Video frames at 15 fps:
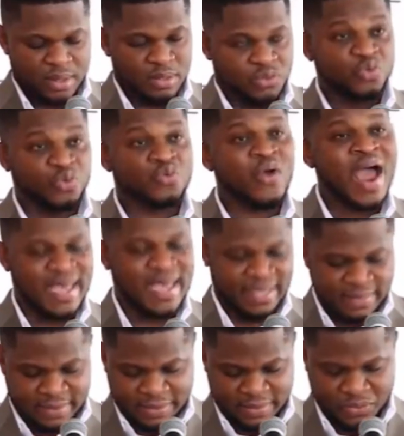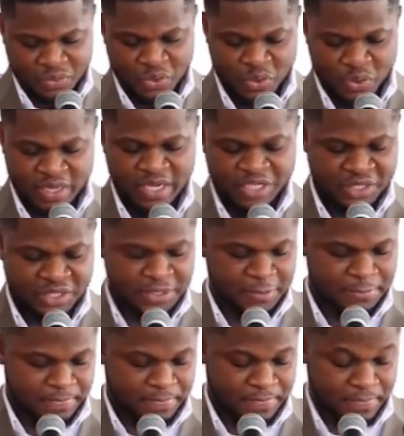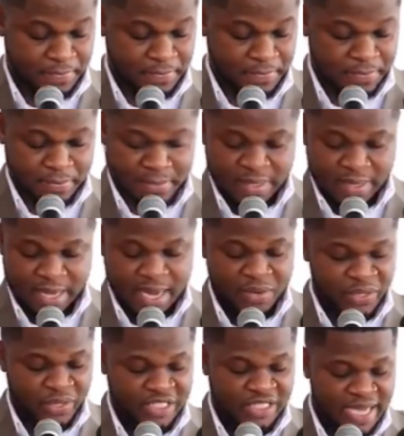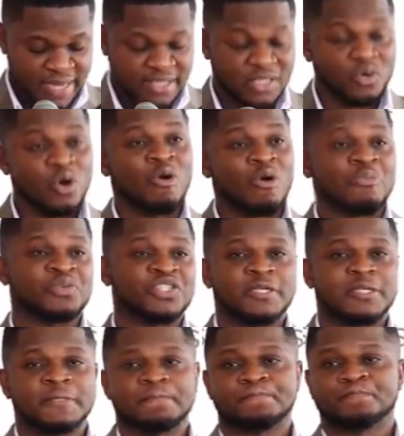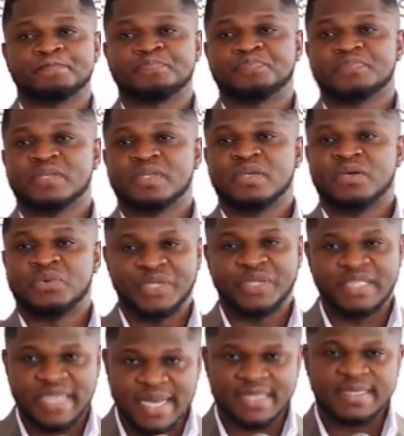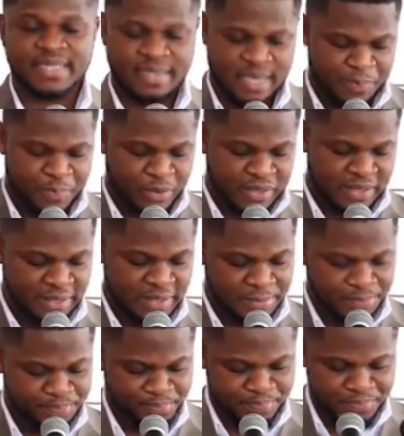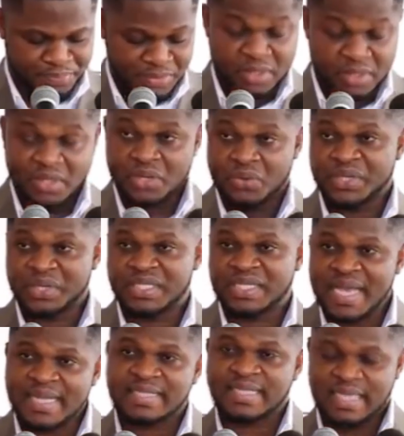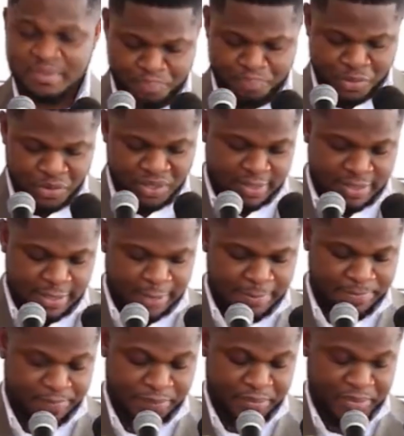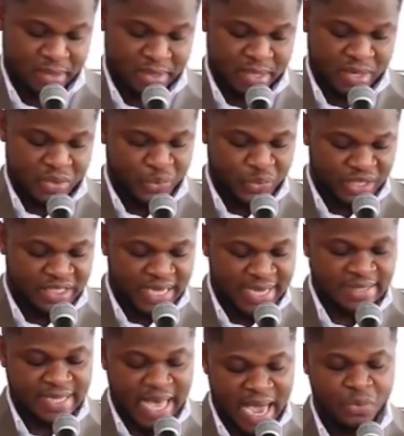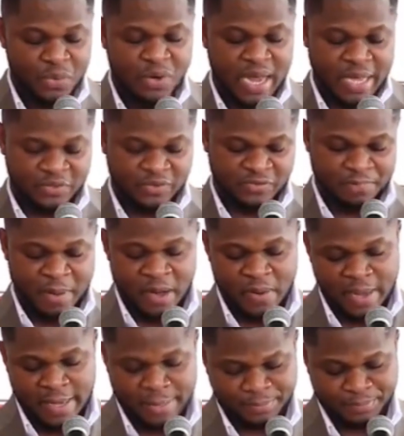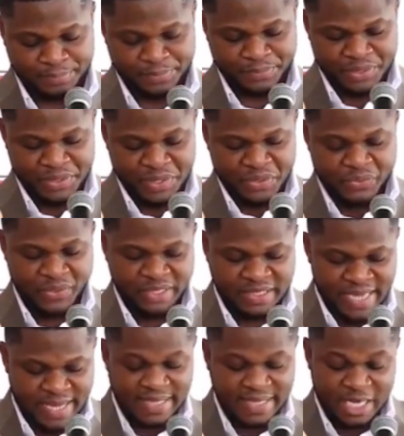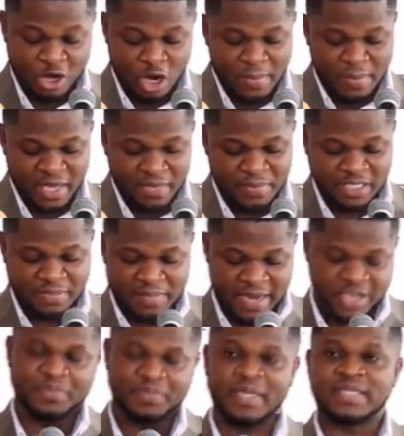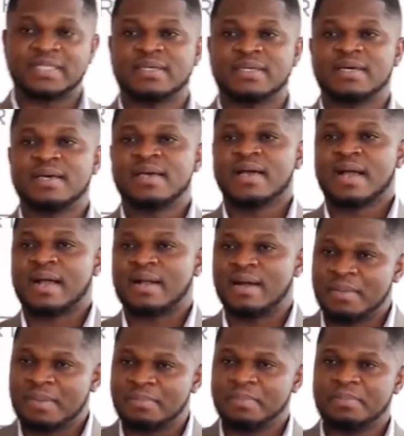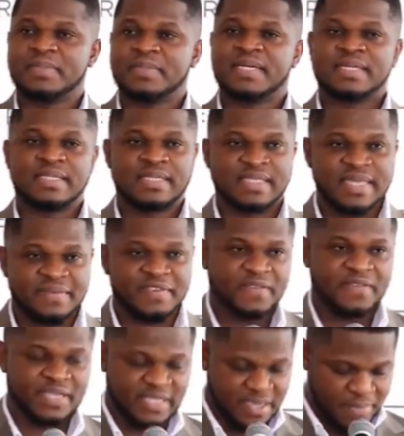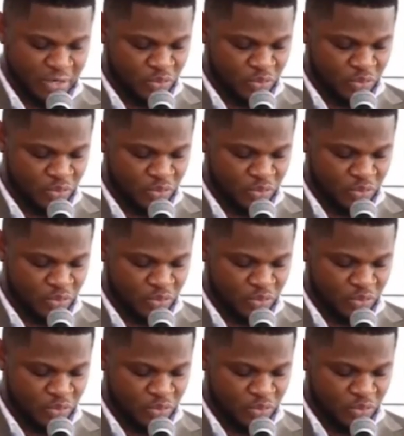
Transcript: to rise to the occasion and reject corruption, reject nepotism, reject impunity, reject arrogance of power, reject economic mismanagement. Come 7th December